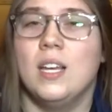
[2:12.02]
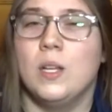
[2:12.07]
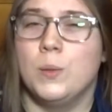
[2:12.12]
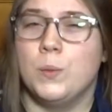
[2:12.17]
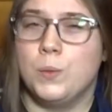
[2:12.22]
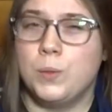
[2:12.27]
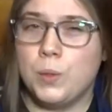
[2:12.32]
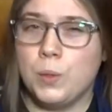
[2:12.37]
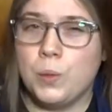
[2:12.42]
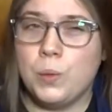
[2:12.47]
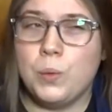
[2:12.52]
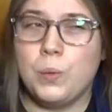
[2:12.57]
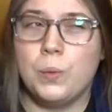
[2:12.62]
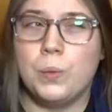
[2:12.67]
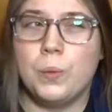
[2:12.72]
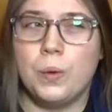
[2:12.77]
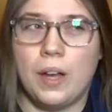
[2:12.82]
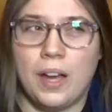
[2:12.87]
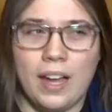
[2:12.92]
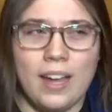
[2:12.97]

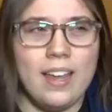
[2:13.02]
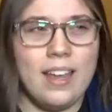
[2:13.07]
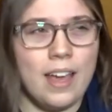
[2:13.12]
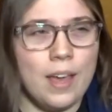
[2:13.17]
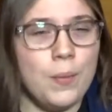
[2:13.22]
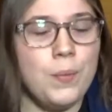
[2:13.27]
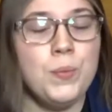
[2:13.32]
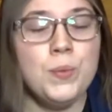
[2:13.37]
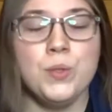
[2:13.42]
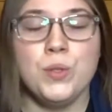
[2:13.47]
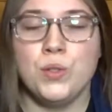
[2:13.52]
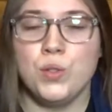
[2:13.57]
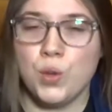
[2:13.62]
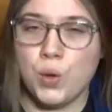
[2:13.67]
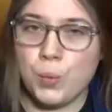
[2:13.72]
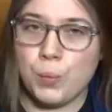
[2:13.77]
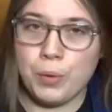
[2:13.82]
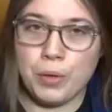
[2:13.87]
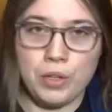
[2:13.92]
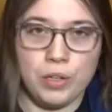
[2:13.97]
So I am
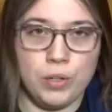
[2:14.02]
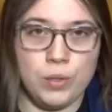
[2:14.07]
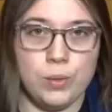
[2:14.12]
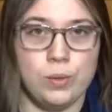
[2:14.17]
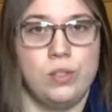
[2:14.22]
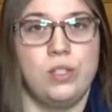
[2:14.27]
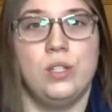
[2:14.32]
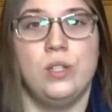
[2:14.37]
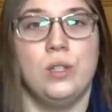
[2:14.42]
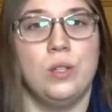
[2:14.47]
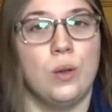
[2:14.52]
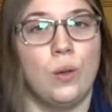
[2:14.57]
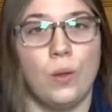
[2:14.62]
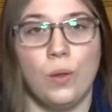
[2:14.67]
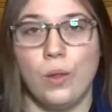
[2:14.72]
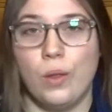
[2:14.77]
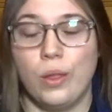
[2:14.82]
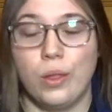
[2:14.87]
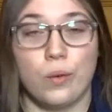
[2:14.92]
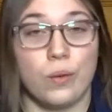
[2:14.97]
super new to the
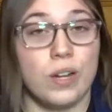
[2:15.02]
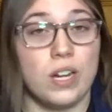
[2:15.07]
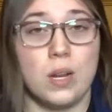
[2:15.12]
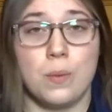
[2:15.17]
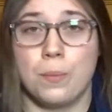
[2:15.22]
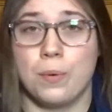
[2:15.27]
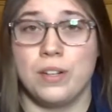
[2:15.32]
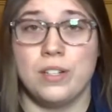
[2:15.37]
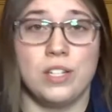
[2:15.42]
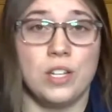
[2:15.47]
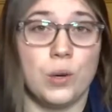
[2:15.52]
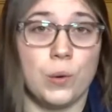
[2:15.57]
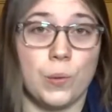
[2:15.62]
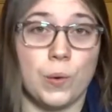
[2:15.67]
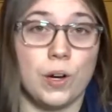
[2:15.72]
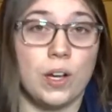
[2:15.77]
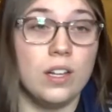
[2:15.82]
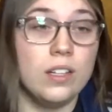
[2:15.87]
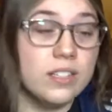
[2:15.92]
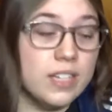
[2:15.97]
whole 3D printing
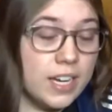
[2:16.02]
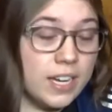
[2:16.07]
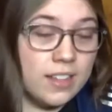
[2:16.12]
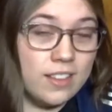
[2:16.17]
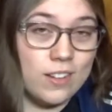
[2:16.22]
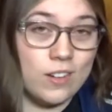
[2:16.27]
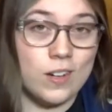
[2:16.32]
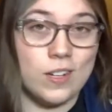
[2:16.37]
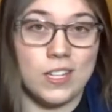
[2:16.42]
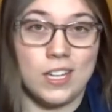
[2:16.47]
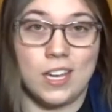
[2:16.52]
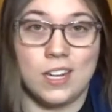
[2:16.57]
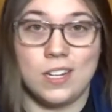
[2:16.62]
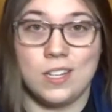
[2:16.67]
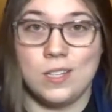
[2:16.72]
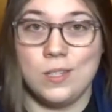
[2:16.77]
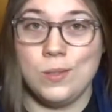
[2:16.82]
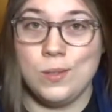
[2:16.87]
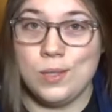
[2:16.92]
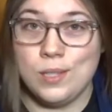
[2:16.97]
world and learning how to
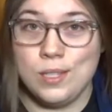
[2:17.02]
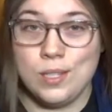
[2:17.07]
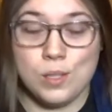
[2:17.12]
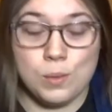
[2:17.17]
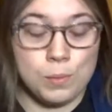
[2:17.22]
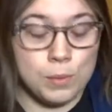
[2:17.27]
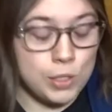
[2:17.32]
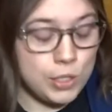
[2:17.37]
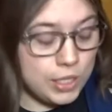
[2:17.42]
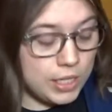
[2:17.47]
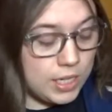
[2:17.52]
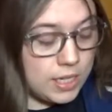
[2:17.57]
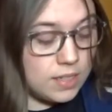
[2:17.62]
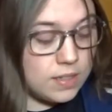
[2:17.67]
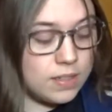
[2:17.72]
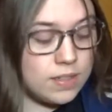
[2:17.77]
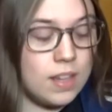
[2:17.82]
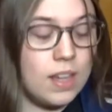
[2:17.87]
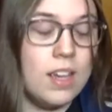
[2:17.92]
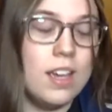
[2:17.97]
use these
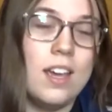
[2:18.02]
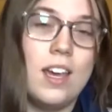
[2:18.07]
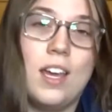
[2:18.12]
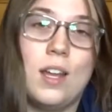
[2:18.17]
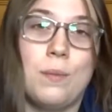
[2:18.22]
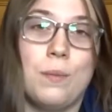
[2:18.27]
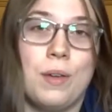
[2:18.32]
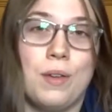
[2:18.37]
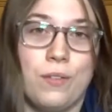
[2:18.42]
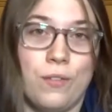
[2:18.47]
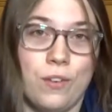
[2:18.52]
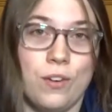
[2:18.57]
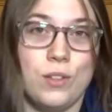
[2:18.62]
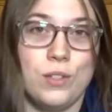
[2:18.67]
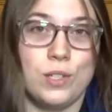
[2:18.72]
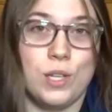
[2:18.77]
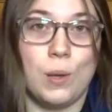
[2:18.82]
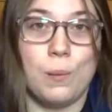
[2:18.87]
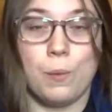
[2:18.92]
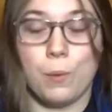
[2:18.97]
machines, and my
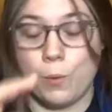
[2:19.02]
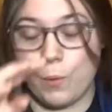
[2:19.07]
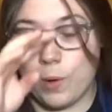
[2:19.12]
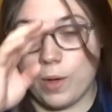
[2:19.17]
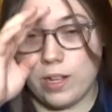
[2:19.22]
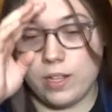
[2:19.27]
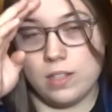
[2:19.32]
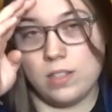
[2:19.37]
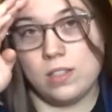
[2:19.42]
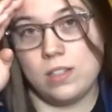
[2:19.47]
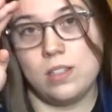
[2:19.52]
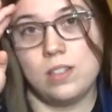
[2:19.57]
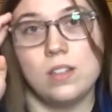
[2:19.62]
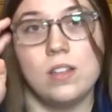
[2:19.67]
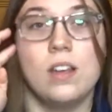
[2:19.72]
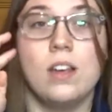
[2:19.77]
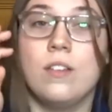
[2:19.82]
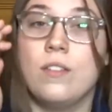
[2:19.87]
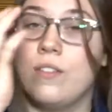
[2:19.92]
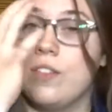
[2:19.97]
first couple ones
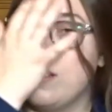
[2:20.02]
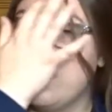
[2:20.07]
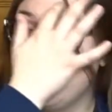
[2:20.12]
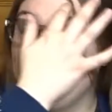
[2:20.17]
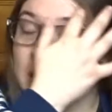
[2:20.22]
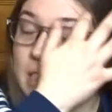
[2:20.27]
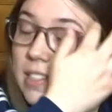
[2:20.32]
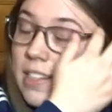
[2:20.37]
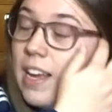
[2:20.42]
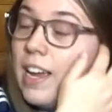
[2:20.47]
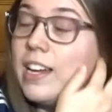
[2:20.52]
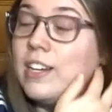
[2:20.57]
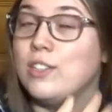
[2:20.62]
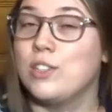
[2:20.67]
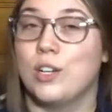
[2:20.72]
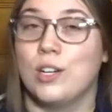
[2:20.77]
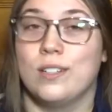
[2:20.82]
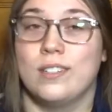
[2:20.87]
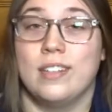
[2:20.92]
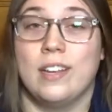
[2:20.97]
of this design
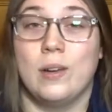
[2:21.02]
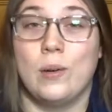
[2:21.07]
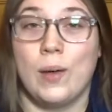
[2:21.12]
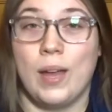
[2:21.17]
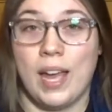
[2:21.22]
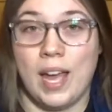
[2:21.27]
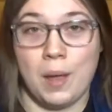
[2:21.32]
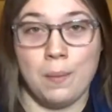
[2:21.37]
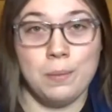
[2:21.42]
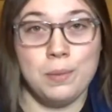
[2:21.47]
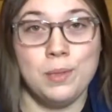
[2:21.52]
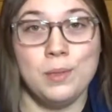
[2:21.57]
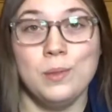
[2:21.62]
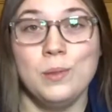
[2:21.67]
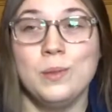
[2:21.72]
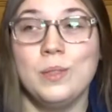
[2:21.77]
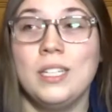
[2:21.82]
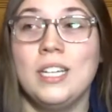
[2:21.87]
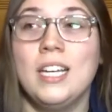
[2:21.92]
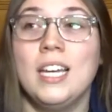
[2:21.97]
turned out
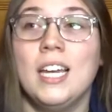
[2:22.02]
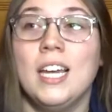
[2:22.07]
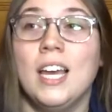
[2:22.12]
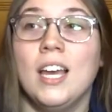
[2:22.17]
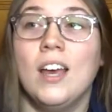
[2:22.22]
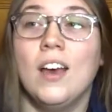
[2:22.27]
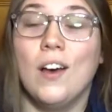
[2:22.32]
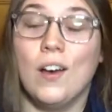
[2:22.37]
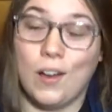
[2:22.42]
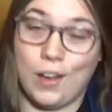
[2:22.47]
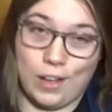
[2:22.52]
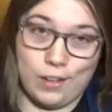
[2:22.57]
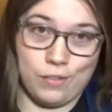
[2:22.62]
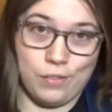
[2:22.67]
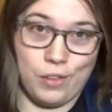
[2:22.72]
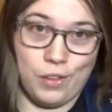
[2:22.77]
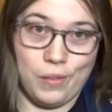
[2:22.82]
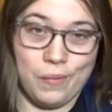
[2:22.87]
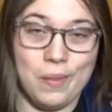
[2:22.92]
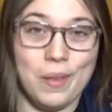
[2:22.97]
absolutely
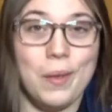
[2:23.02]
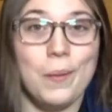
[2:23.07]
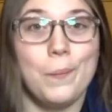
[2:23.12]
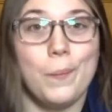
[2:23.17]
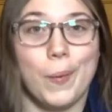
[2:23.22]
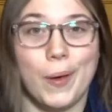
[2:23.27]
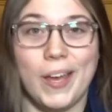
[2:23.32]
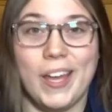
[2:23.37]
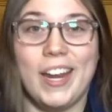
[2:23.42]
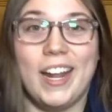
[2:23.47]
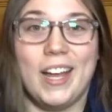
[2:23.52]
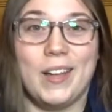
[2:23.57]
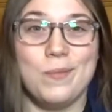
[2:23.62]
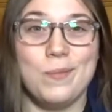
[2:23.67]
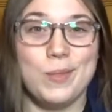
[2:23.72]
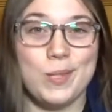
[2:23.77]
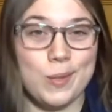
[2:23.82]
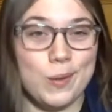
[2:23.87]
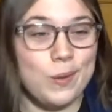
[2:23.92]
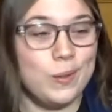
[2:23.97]
awful. But I'm
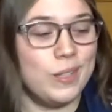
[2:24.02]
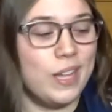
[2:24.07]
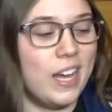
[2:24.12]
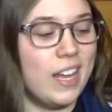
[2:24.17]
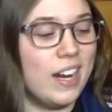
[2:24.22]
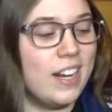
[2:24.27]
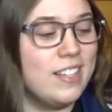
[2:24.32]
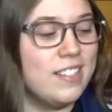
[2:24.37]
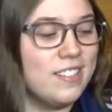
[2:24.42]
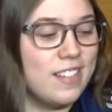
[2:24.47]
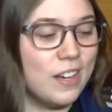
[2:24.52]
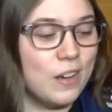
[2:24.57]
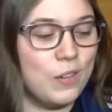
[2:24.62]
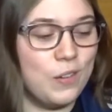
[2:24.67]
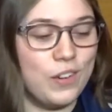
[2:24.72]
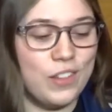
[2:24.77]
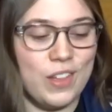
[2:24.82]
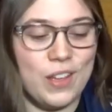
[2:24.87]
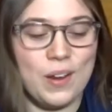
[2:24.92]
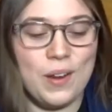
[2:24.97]
so glad I stuck
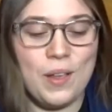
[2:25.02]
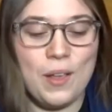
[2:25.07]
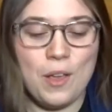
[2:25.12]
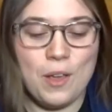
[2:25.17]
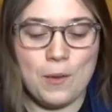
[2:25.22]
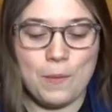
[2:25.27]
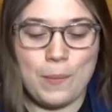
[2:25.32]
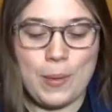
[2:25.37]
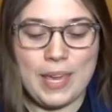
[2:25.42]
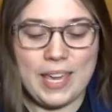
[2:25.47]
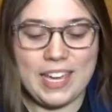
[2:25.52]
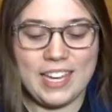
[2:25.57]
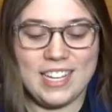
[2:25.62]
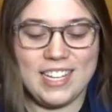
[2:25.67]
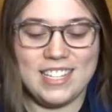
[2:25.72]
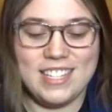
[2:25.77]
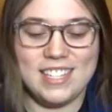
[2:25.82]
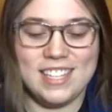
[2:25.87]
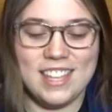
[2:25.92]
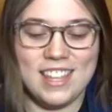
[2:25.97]
with it
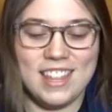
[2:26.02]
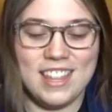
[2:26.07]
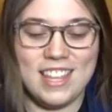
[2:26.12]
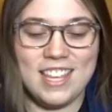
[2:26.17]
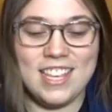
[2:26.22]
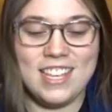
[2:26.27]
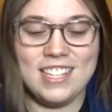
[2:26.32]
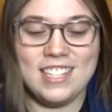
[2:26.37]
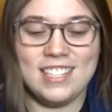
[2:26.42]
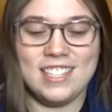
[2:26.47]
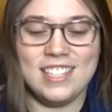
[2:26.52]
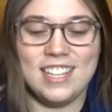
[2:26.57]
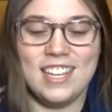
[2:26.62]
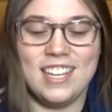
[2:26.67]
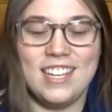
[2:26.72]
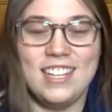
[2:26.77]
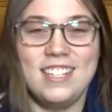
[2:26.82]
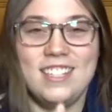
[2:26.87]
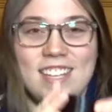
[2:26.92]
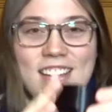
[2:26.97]
because this
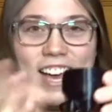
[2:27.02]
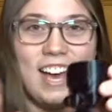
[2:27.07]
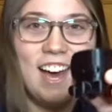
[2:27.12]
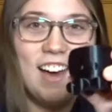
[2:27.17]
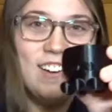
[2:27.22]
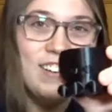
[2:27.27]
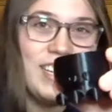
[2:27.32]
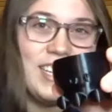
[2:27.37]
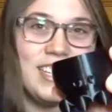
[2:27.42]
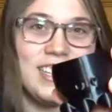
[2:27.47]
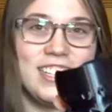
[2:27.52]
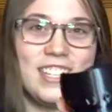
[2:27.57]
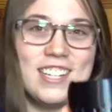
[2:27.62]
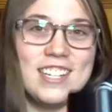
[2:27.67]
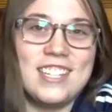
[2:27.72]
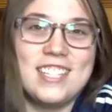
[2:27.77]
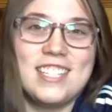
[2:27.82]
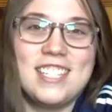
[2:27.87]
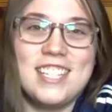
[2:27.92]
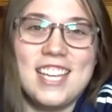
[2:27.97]
is how it
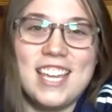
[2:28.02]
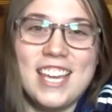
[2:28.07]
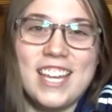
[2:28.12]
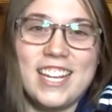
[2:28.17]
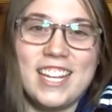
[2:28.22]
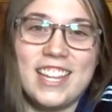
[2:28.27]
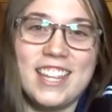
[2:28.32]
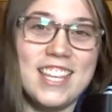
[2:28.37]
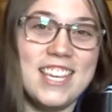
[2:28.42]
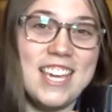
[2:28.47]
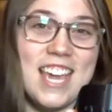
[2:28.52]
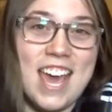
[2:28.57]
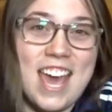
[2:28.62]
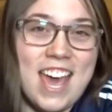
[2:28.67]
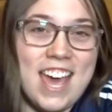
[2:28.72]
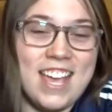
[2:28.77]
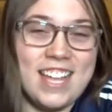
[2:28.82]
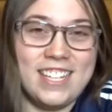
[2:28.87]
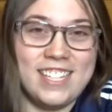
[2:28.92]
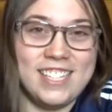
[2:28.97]
looks in the
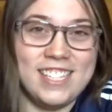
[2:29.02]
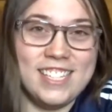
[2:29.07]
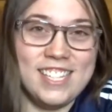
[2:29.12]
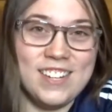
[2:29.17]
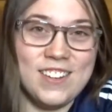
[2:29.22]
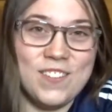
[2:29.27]
end.